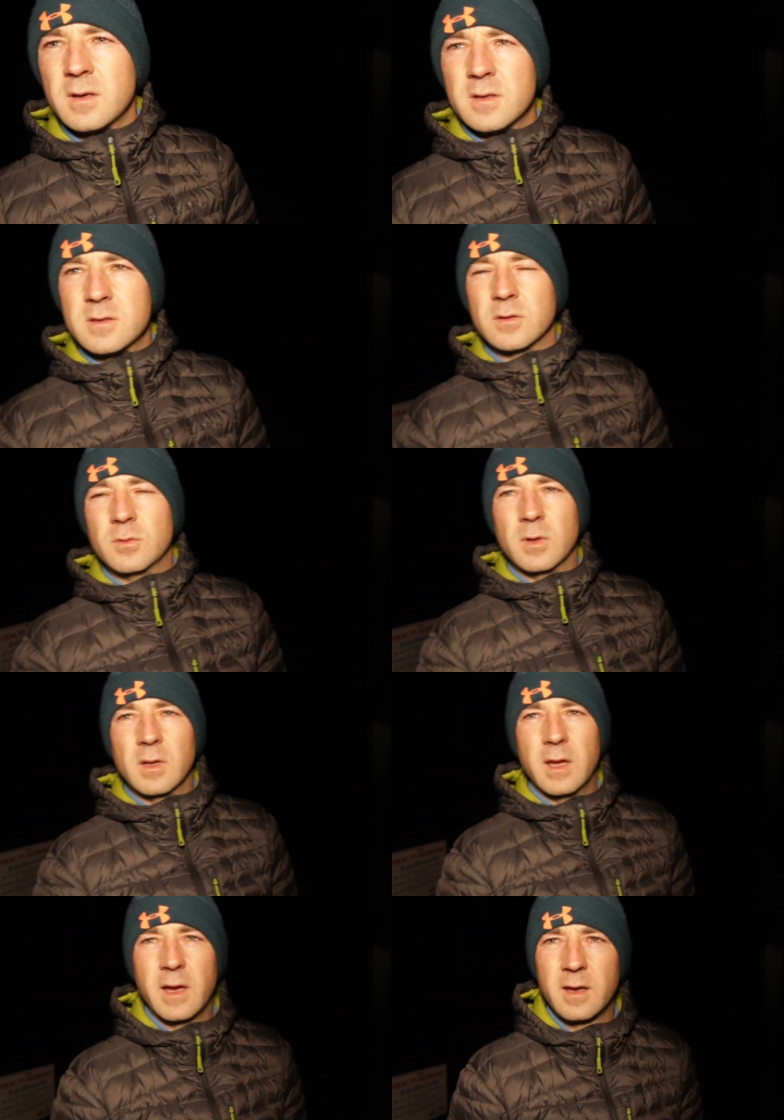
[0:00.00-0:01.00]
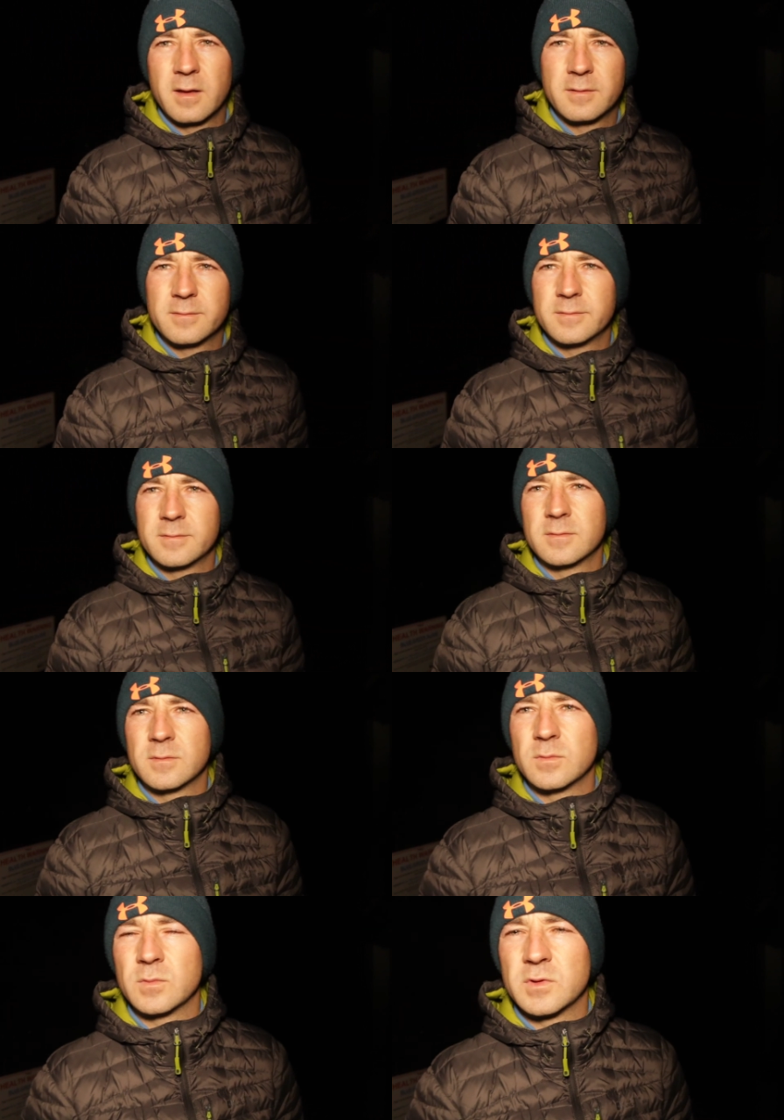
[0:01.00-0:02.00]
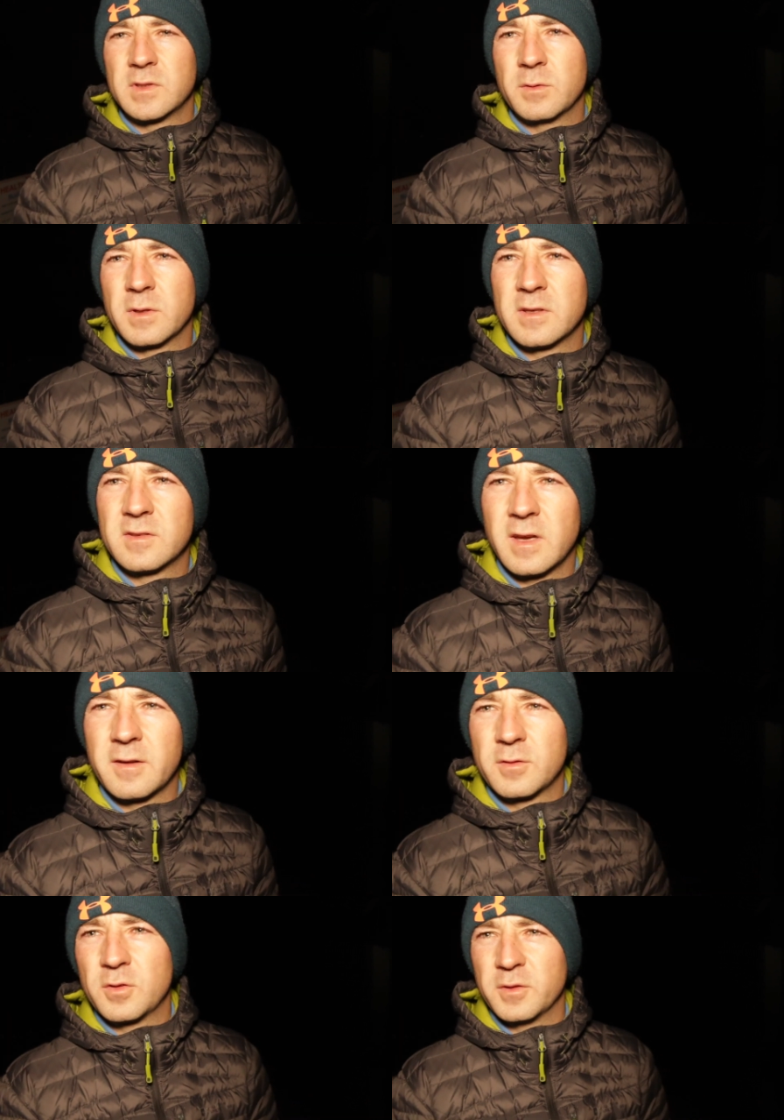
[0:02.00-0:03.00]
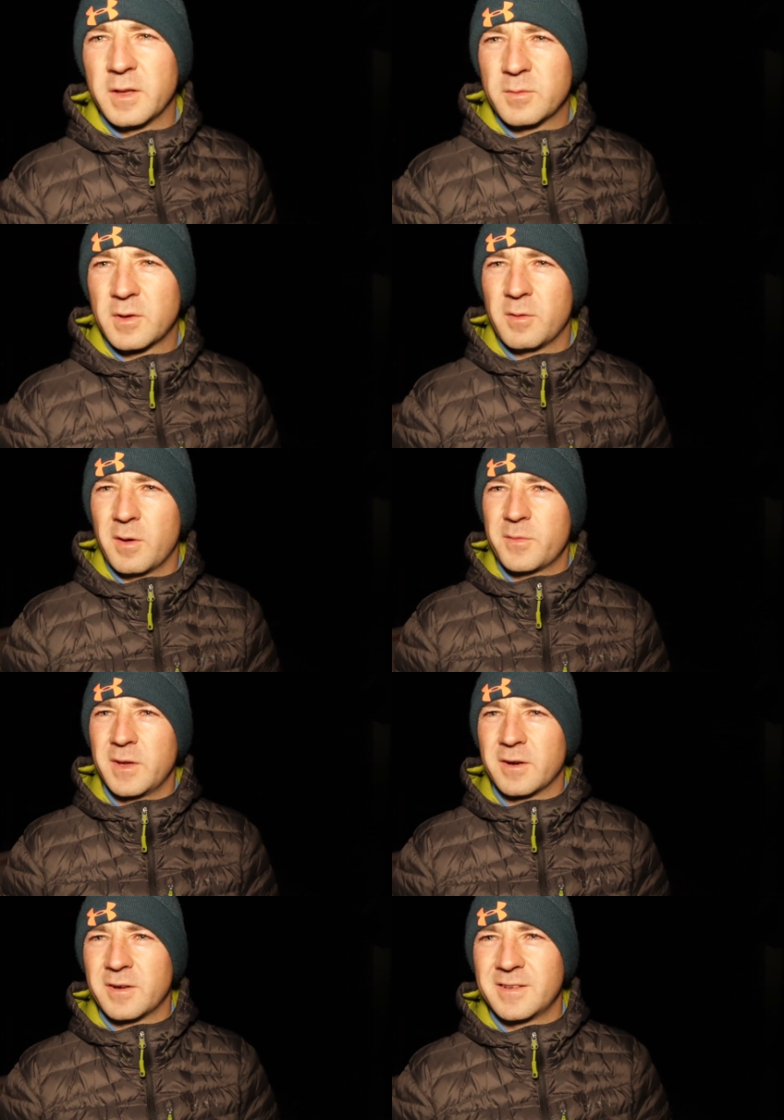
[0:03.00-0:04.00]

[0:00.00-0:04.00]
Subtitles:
So we'll see what they say. I've told them to come up here.